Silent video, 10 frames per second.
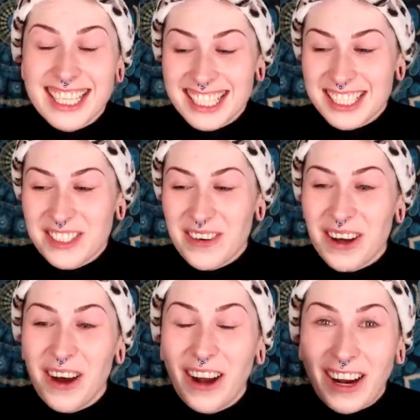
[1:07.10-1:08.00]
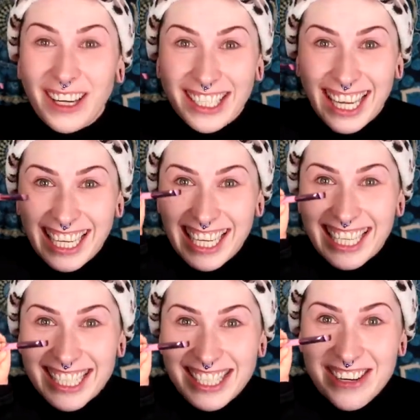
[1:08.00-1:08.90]
this into it hard. Like, it
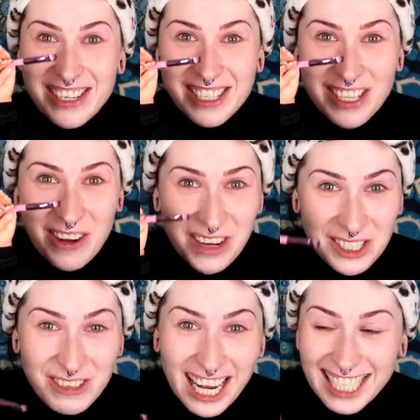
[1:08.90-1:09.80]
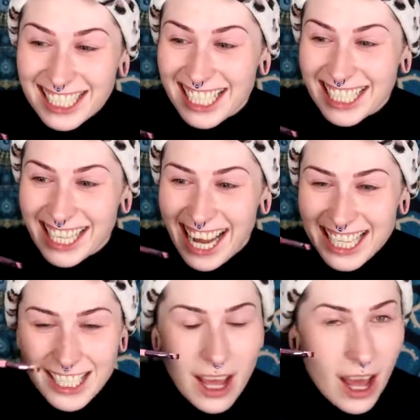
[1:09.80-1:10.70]
is, there's so much product on here, guys.